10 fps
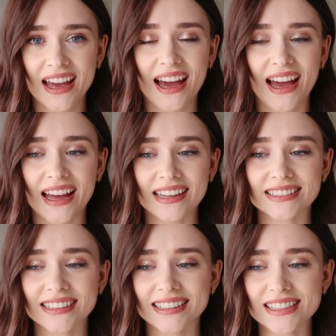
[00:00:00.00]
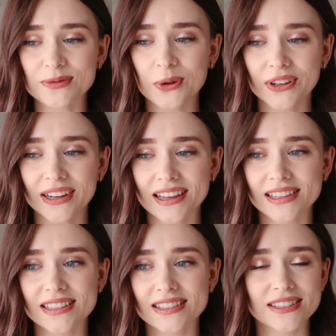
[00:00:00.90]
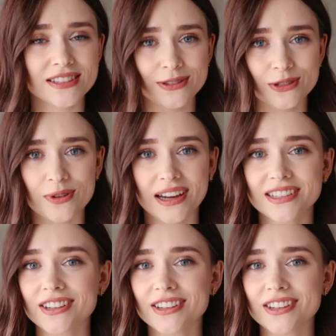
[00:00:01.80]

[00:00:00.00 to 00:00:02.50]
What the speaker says: And this one is so strange.